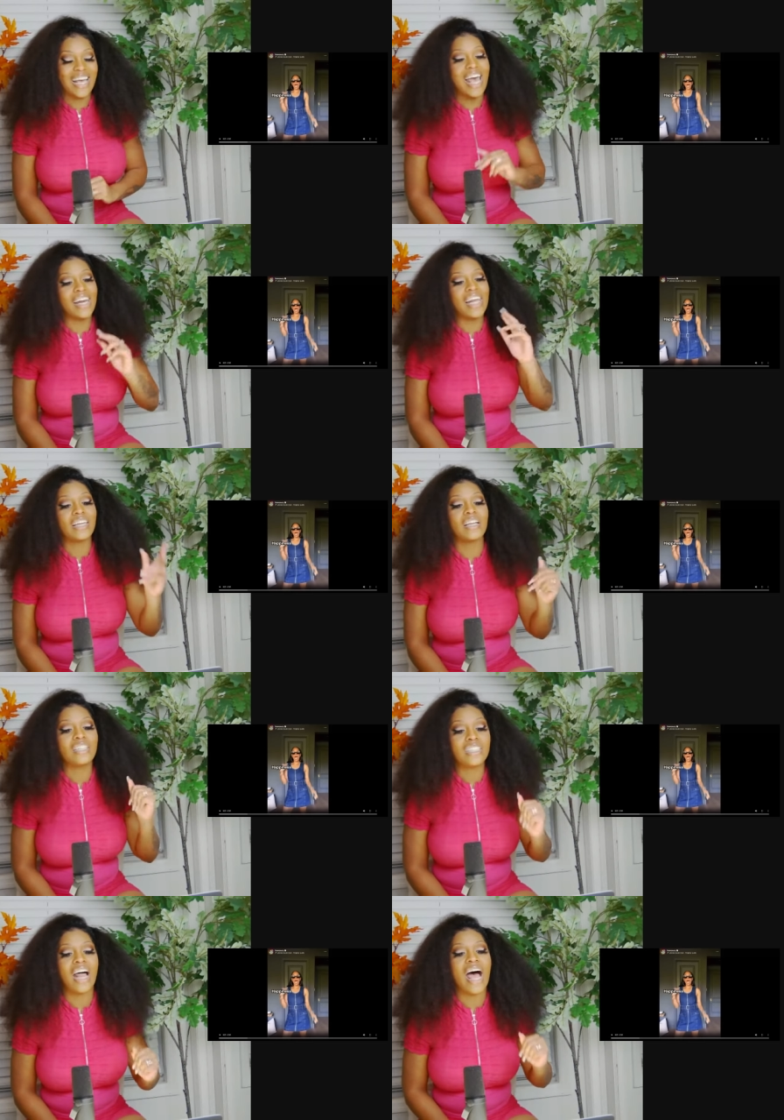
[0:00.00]
And it
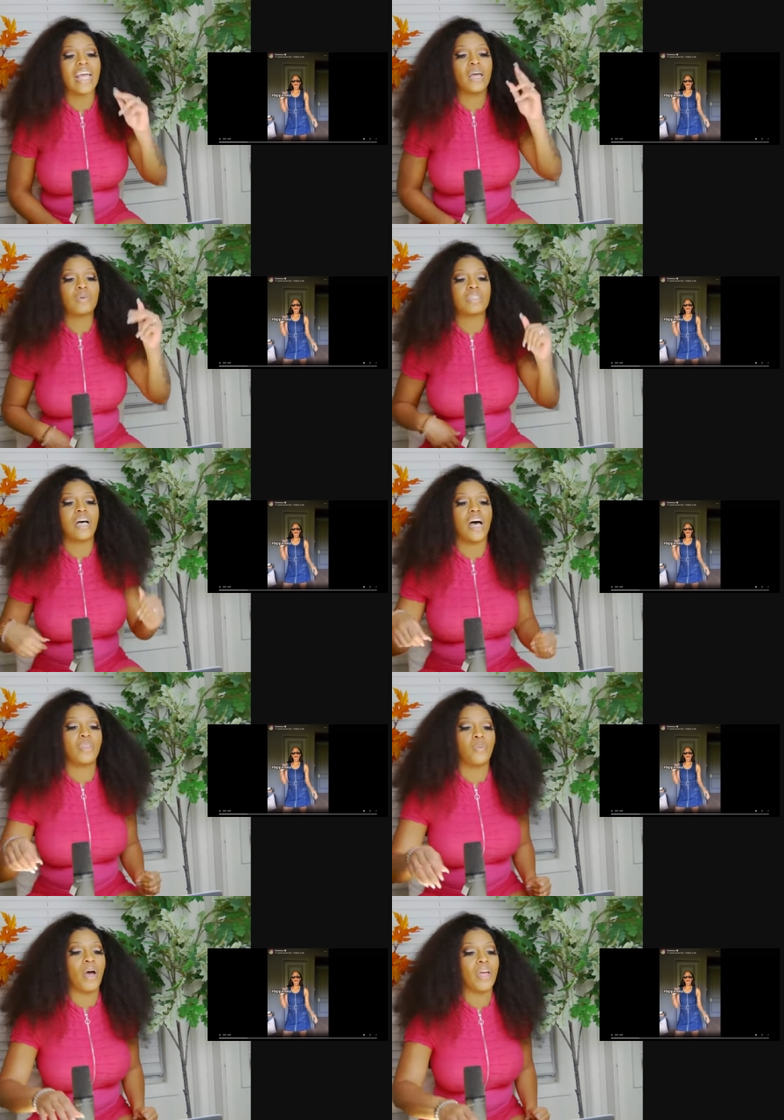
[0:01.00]
looks like it was the
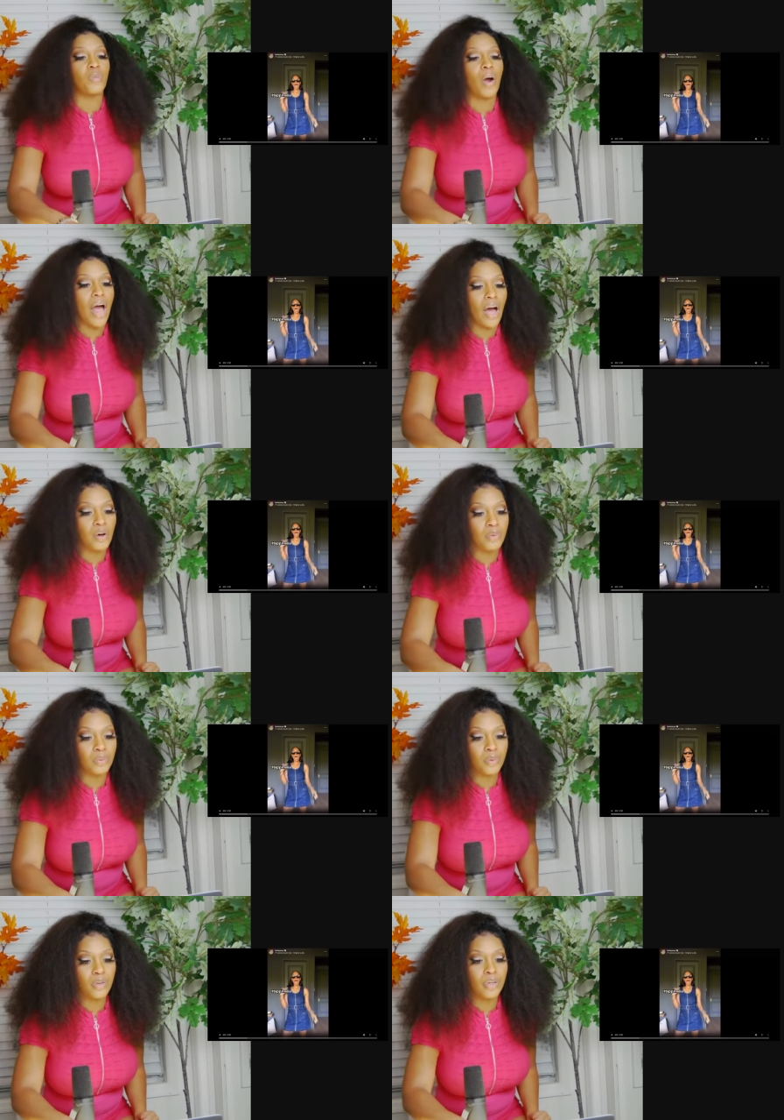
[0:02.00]
other way around.
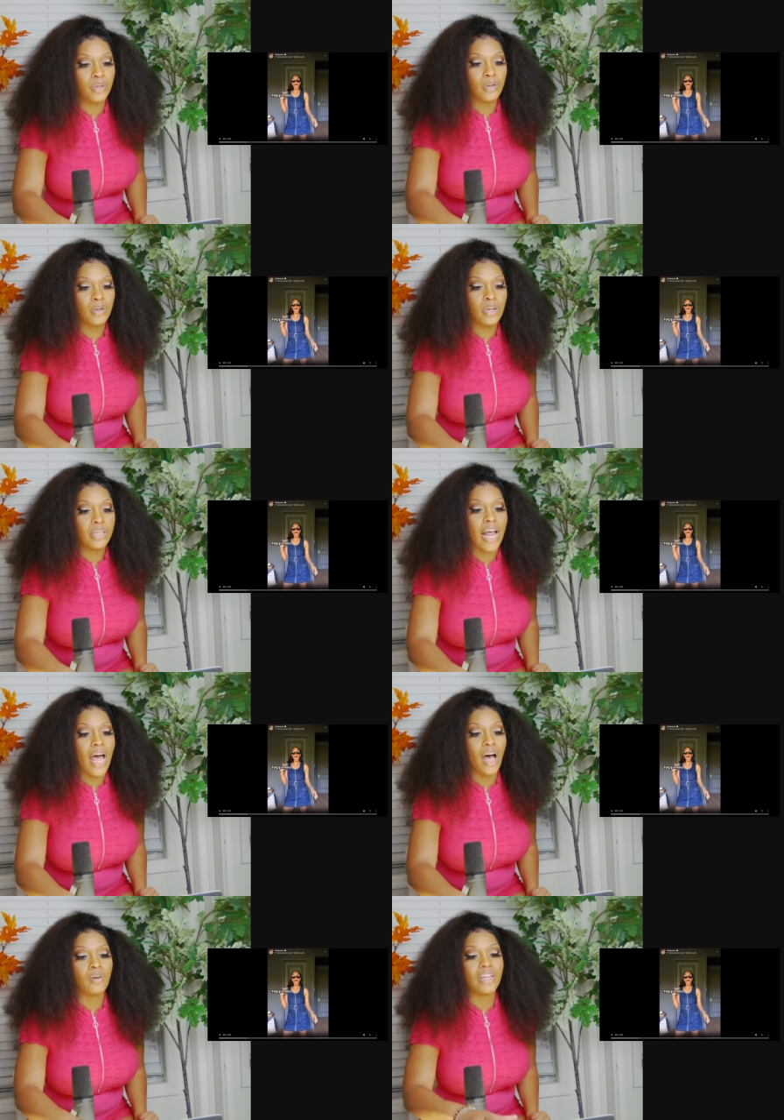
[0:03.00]

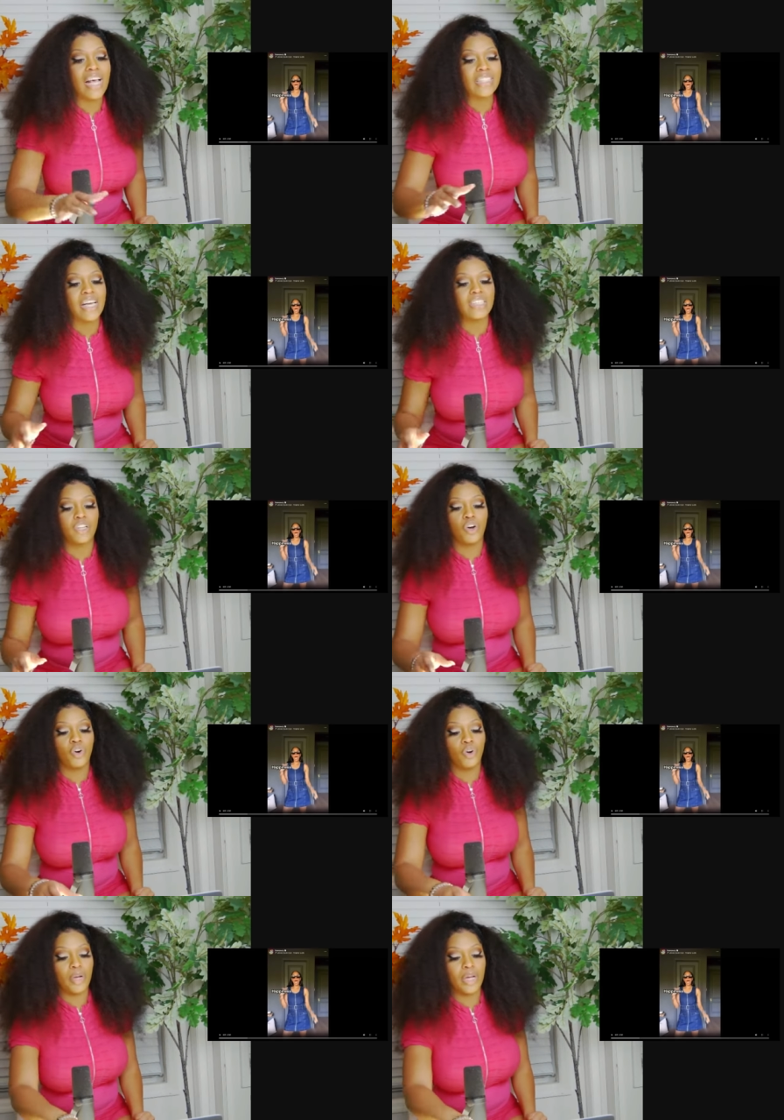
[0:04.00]
Now, let's get into
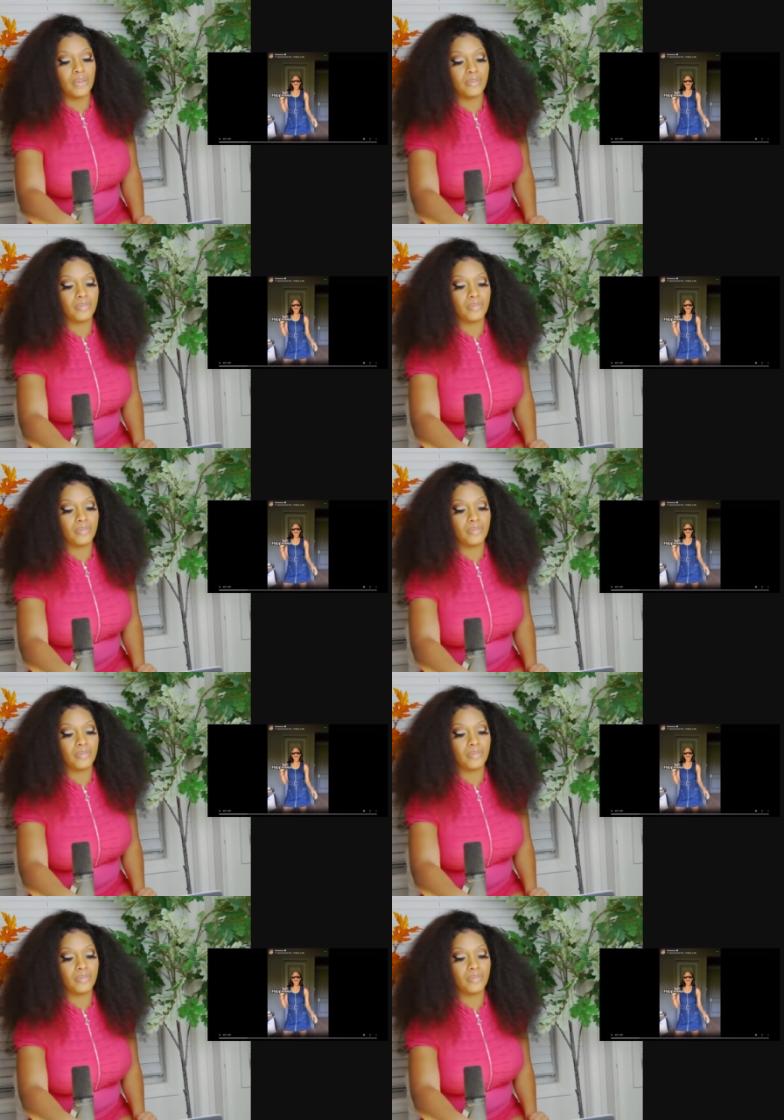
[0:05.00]
Cory.